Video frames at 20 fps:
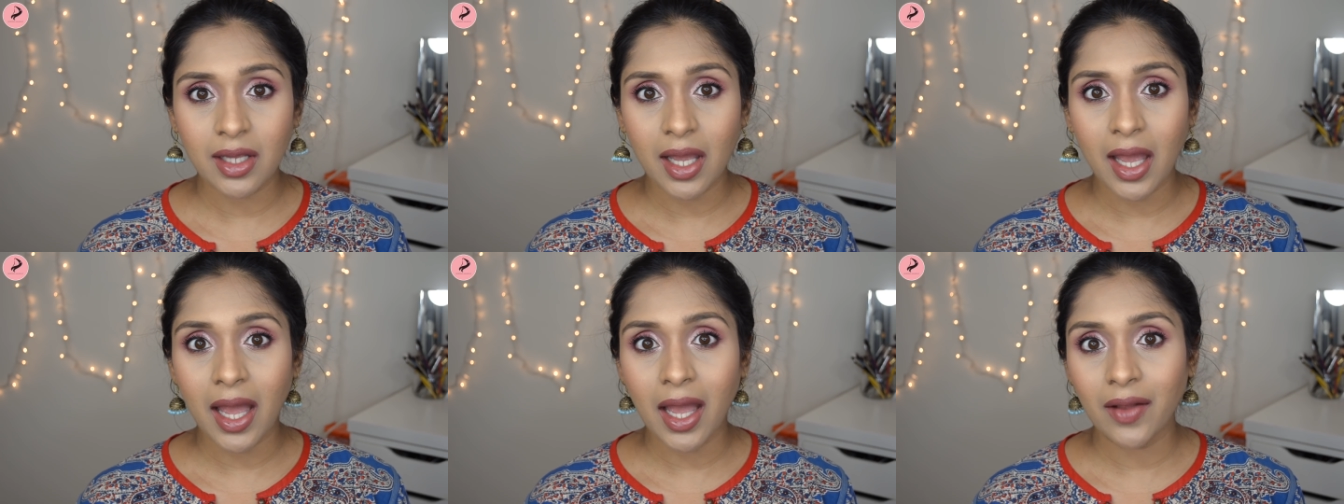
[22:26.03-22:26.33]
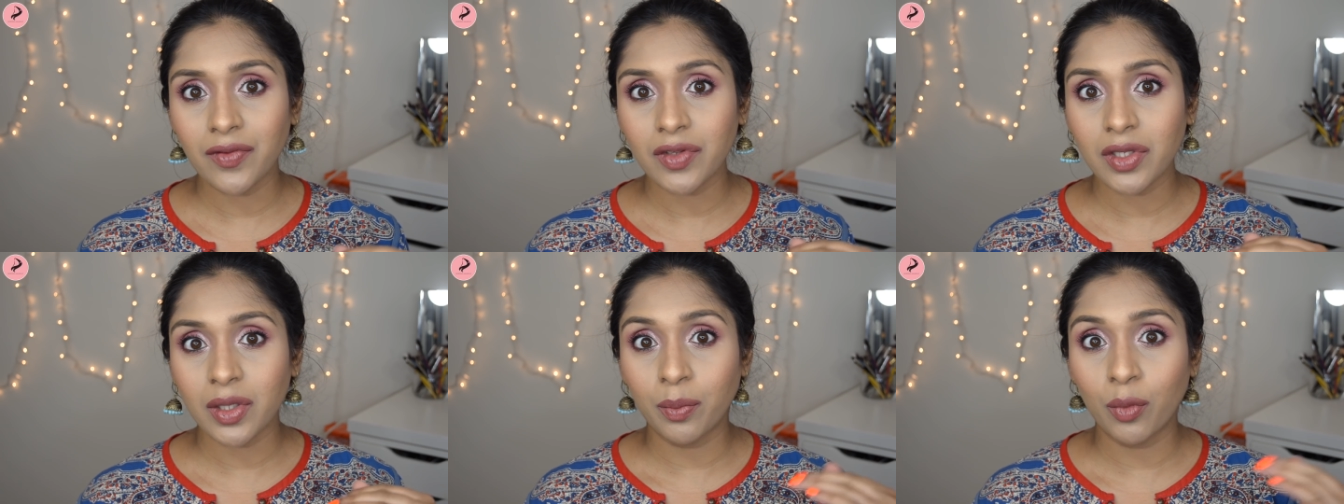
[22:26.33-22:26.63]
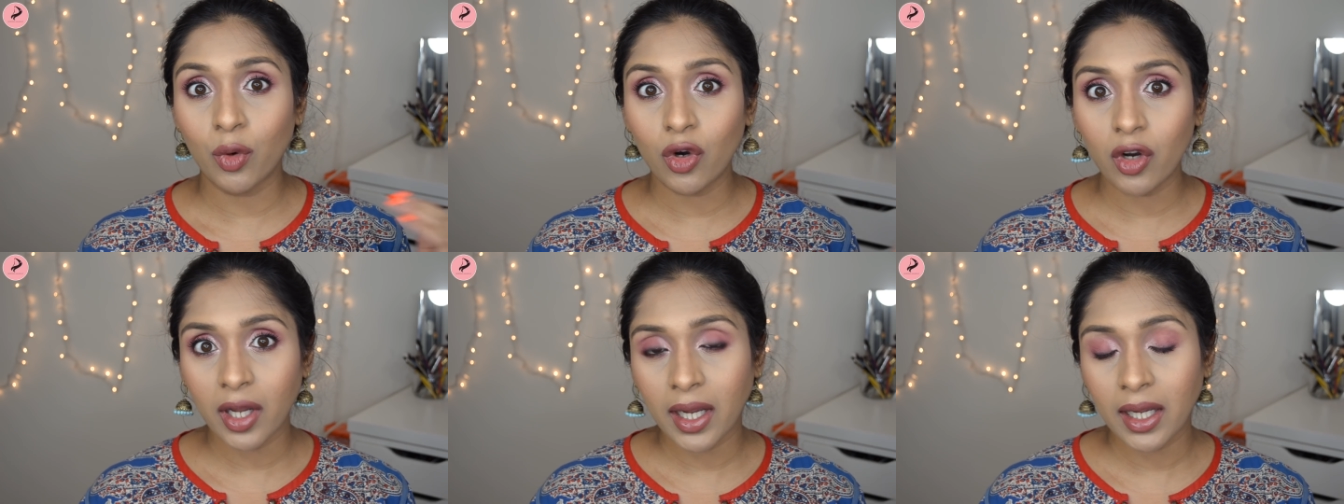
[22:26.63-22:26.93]
I have some
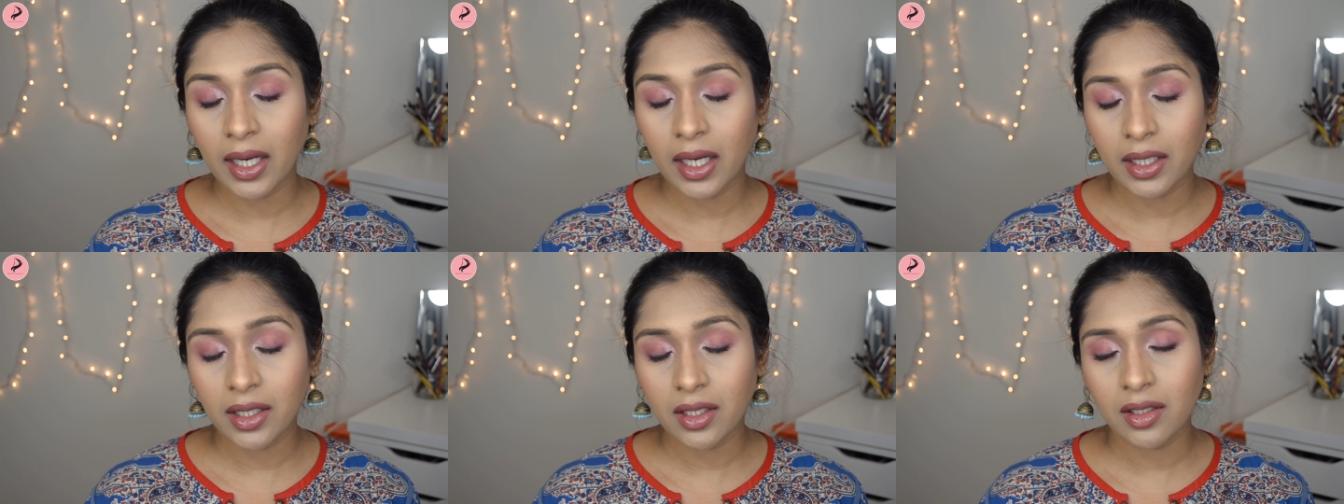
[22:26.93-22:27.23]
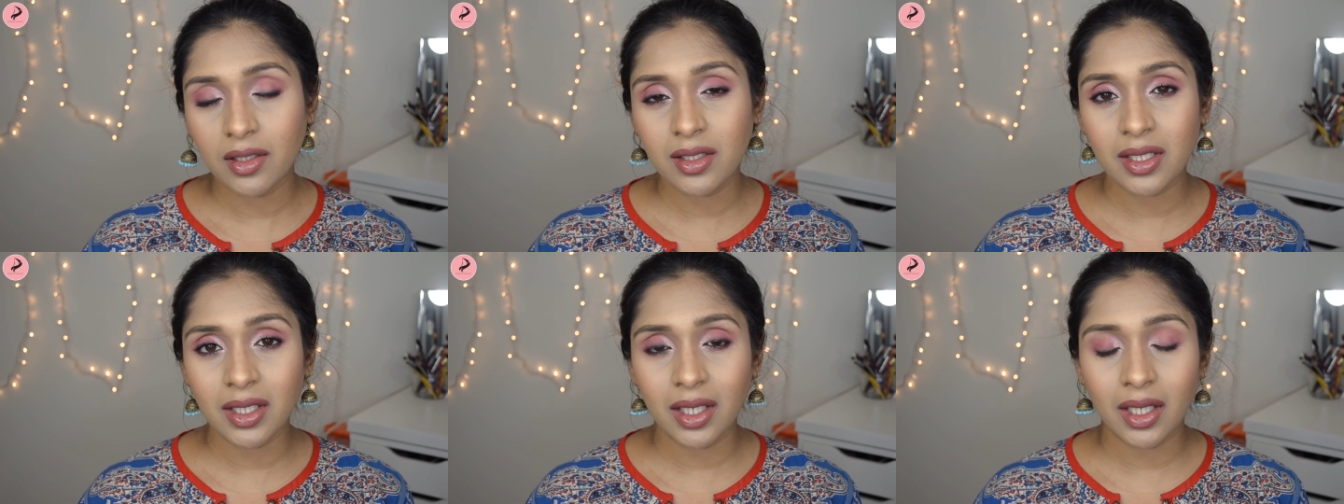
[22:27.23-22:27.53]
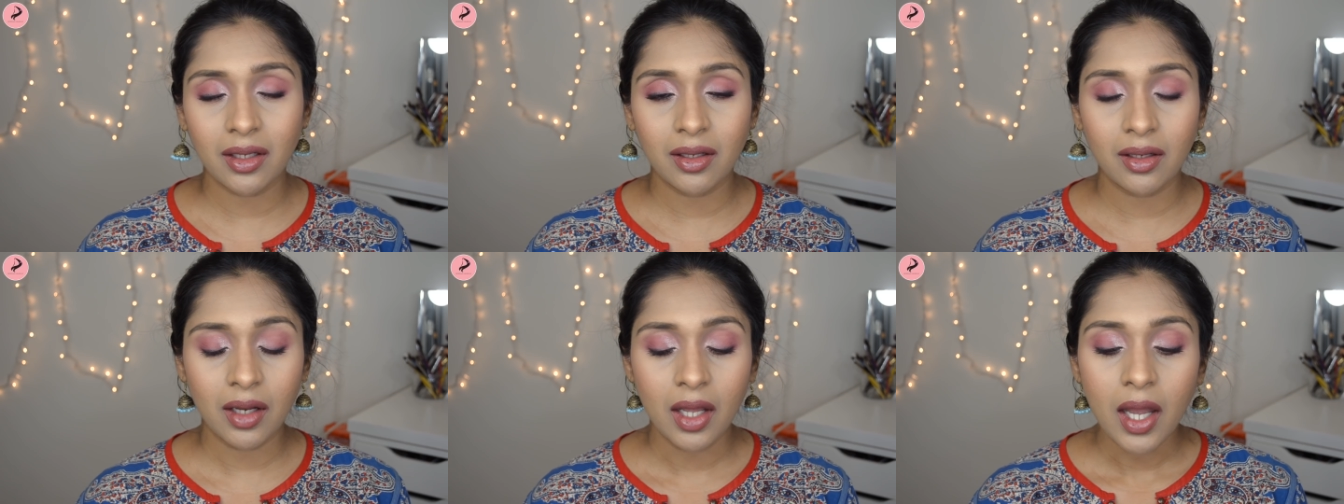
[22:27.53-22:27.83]
more highlighters
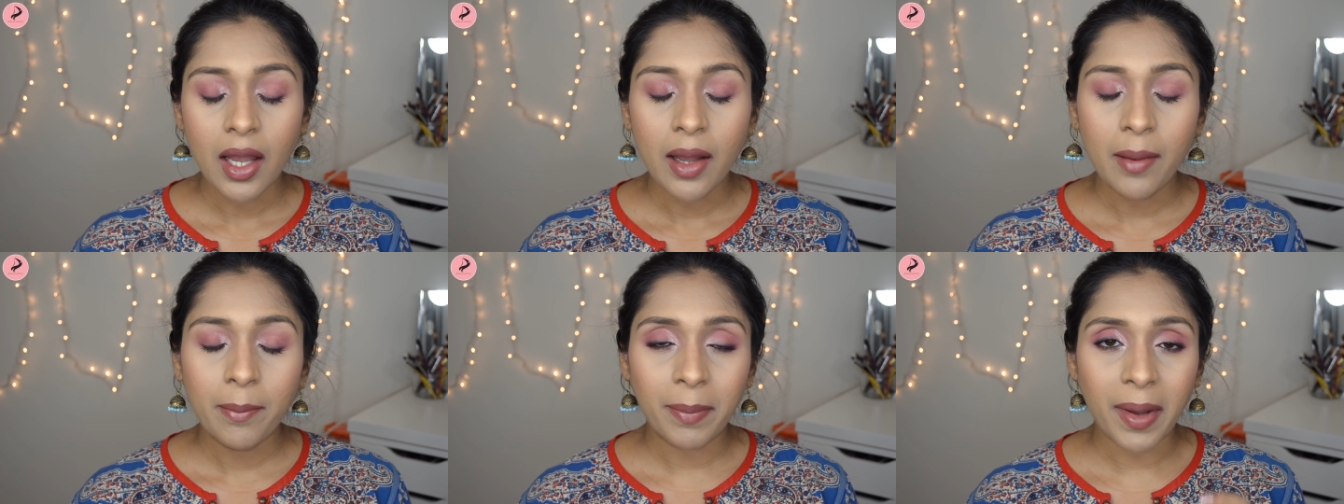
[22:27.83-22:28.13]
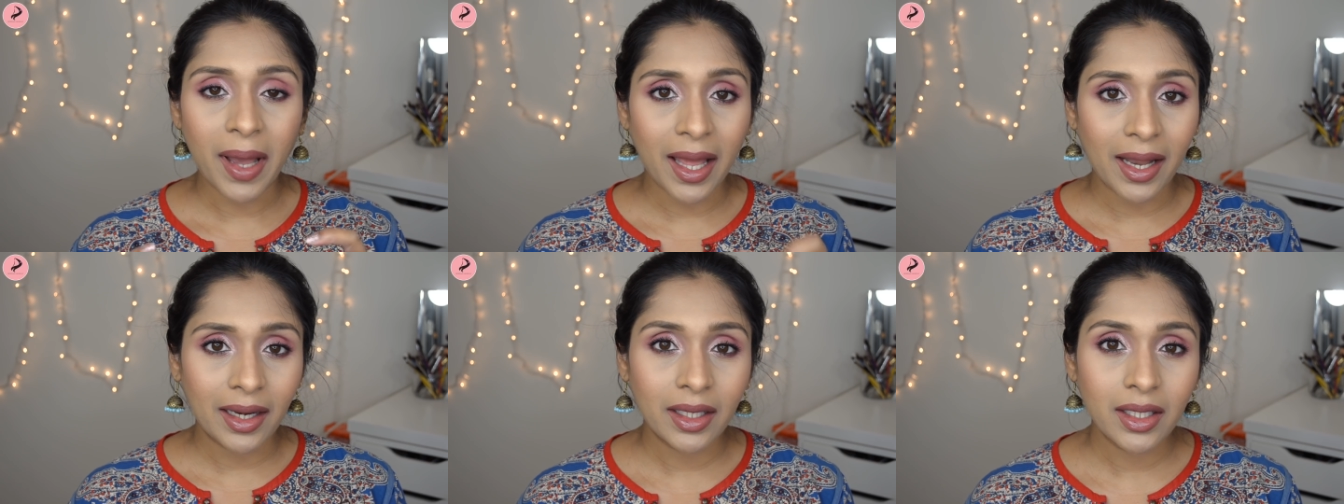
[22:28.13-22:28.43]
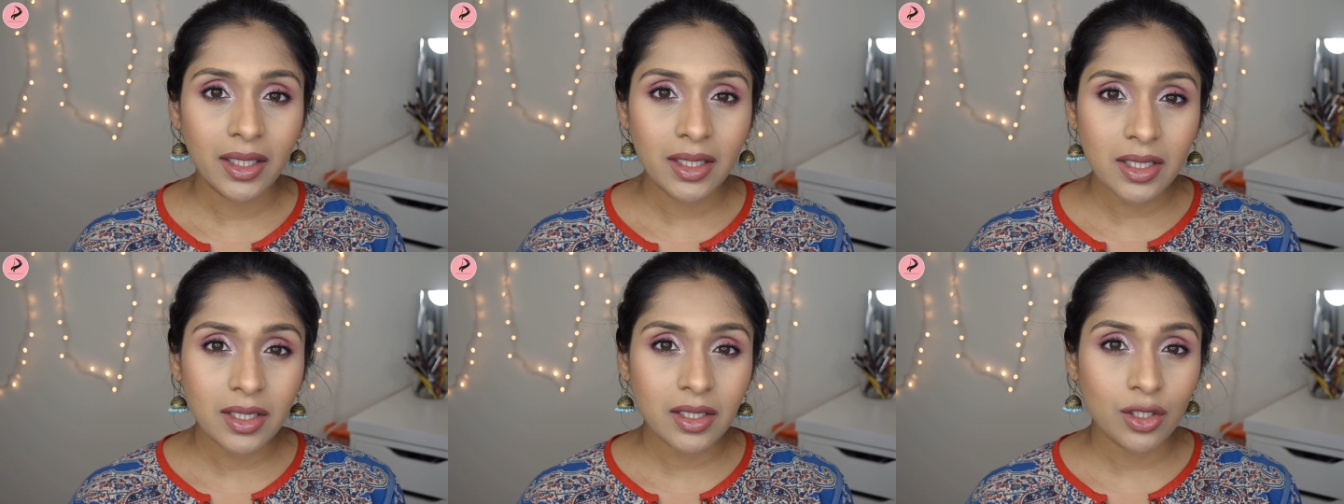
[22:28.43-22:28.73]
in
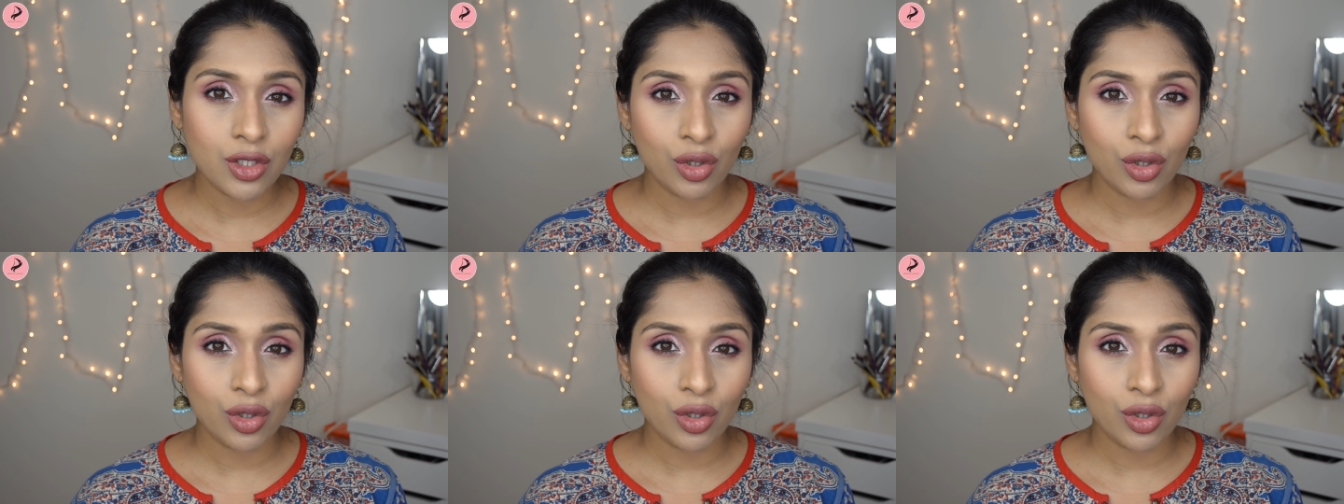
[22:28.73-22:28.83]
palettes,